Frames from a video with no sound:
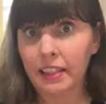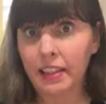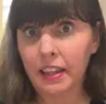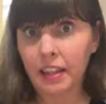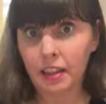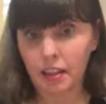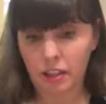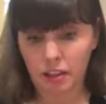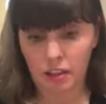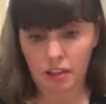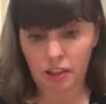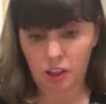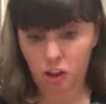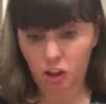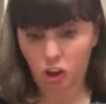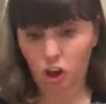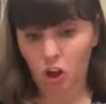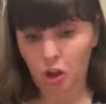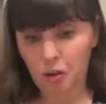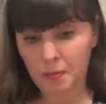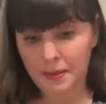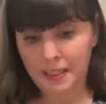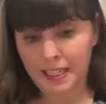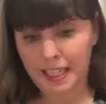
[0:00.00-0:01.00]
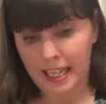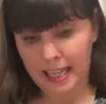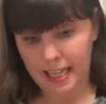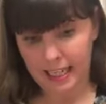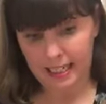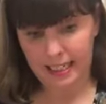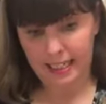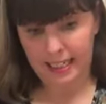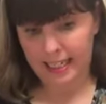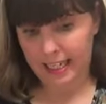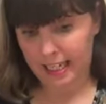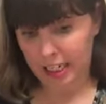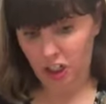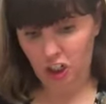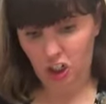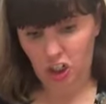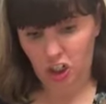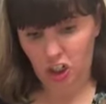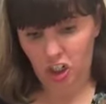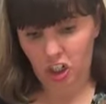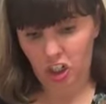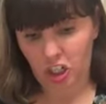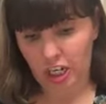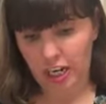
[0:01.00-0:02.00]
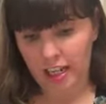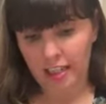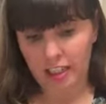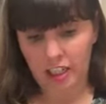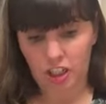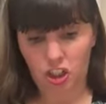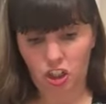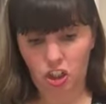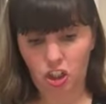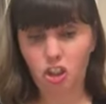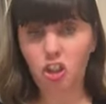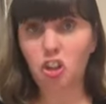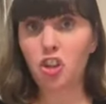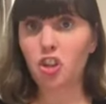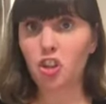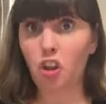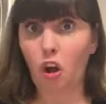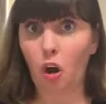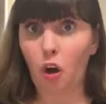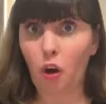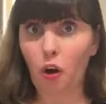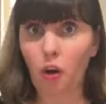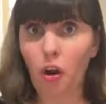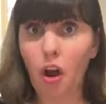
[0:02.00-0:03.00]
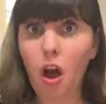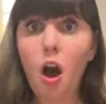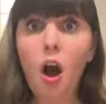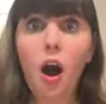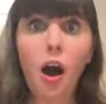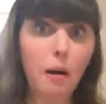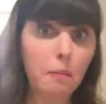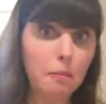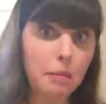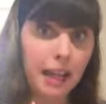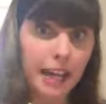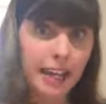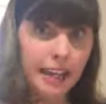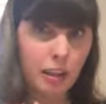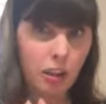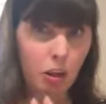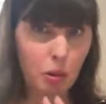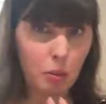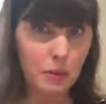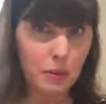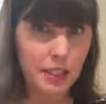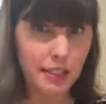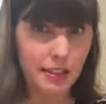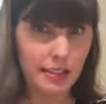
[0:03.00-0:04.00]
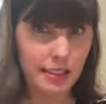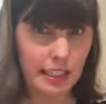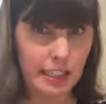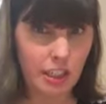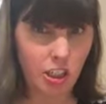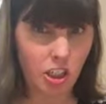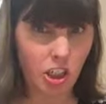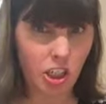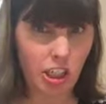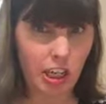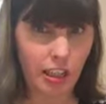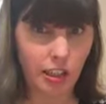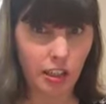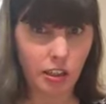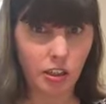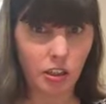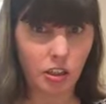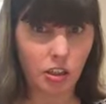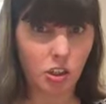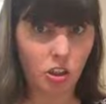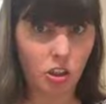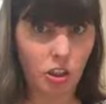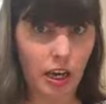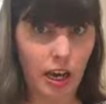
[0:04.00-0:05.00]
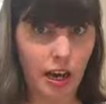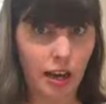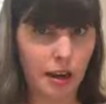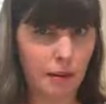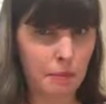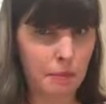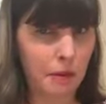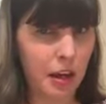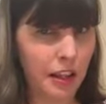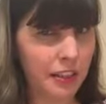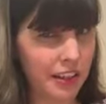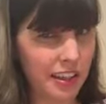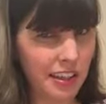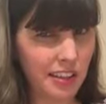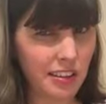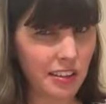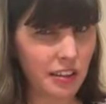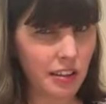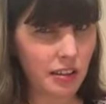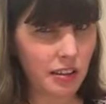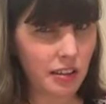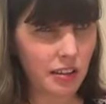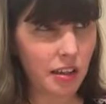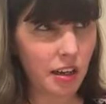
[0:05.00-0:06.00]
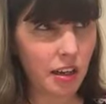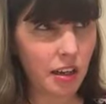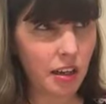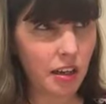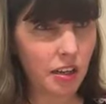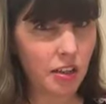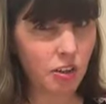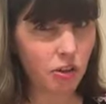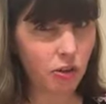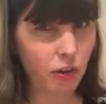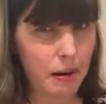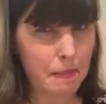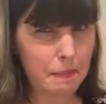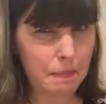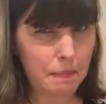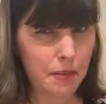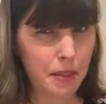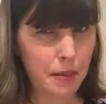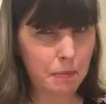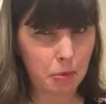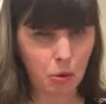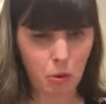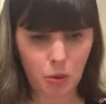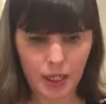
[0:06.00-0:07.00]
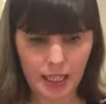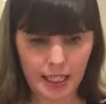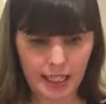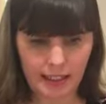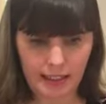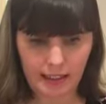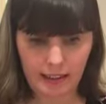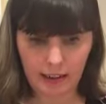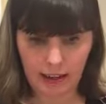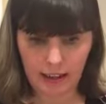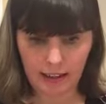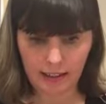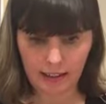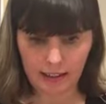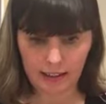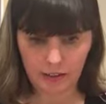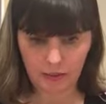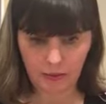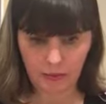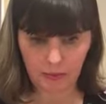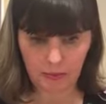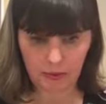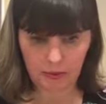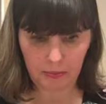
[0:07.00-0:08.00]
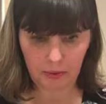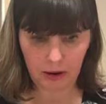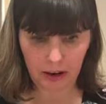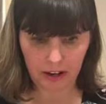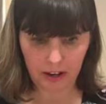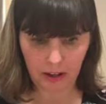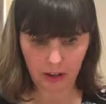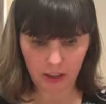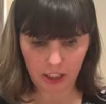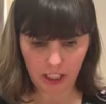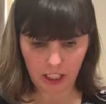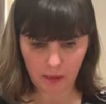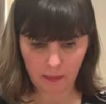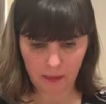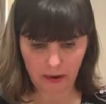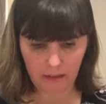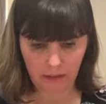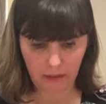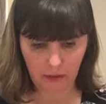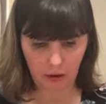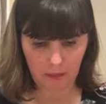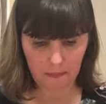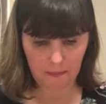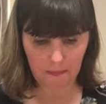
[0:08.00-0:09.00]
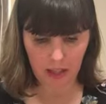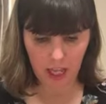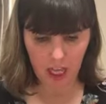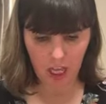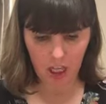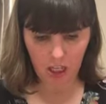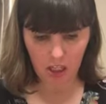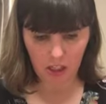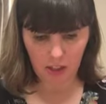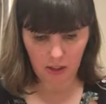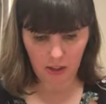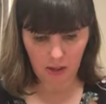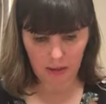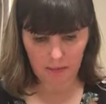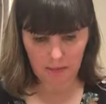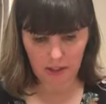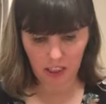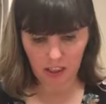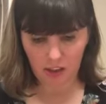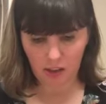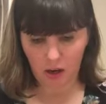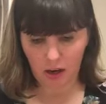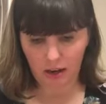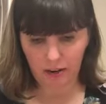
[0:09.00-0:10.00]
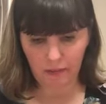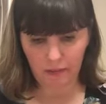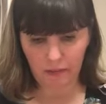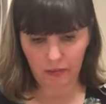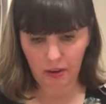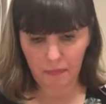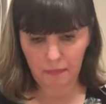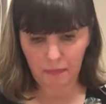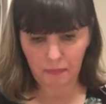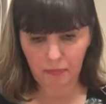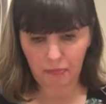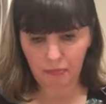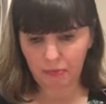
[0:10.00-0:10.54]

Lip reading: bigger than the scallops in the sketch challenge. So I'm playing along with the sketch challenge. I think it's Scrap the Boys is where I got this one from. So I'm just kind of